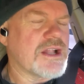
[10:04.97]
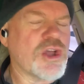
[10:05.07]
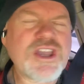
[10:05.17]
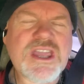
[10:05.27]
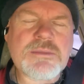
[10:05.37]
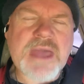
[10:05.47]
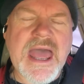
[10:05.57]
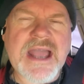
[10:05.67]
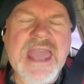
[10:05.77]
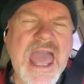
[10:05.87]
looking
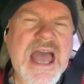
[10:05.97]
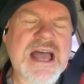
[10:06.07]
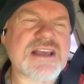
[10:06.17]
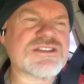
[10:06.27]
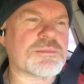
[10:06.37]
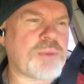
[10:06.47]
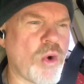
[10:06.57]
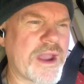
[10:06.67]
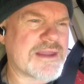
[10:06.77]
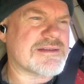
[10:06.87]
back has a
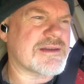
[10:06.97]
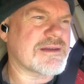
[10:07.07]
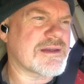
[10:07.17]
point.